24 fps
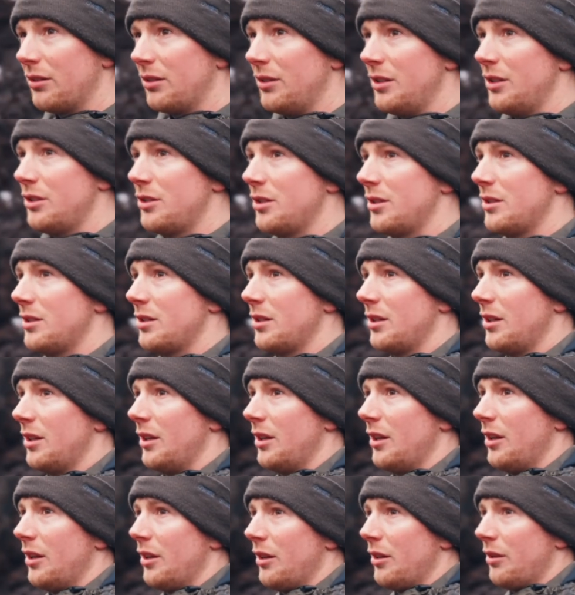conditions
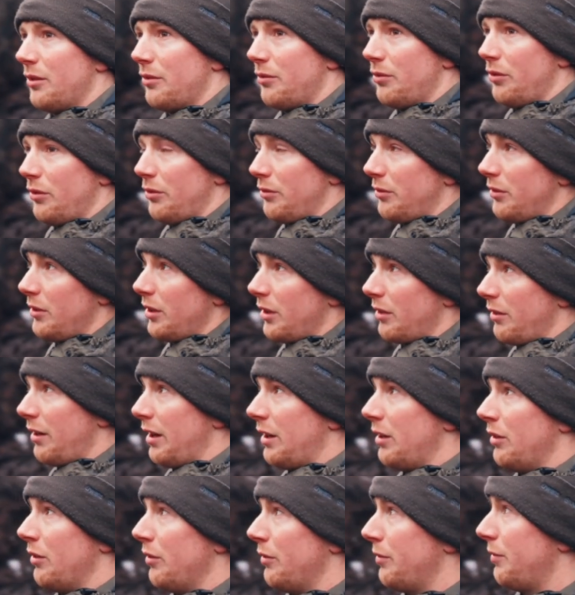through
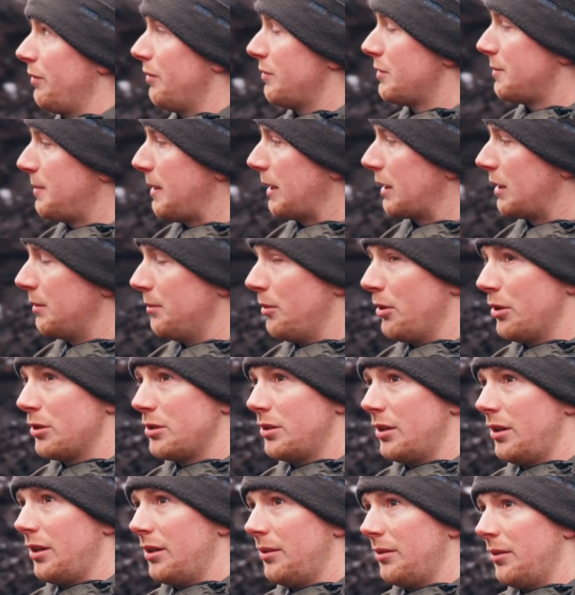degrading of sphagnum moss
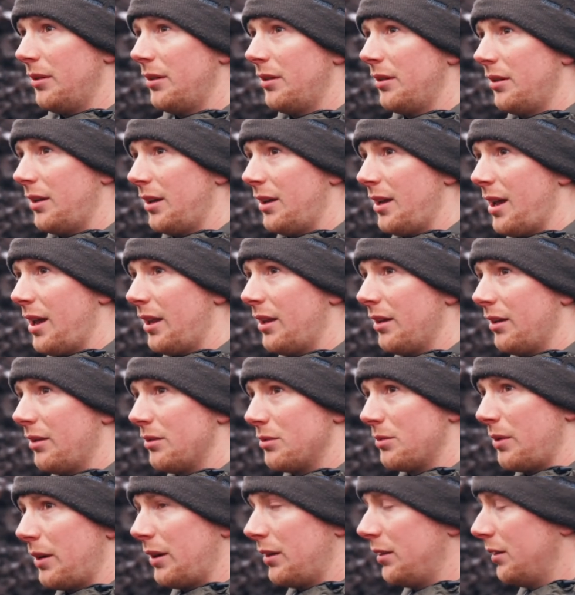and heather
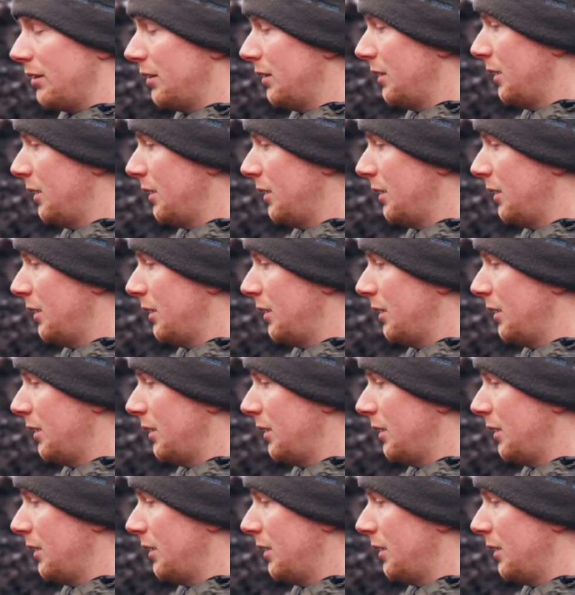as well.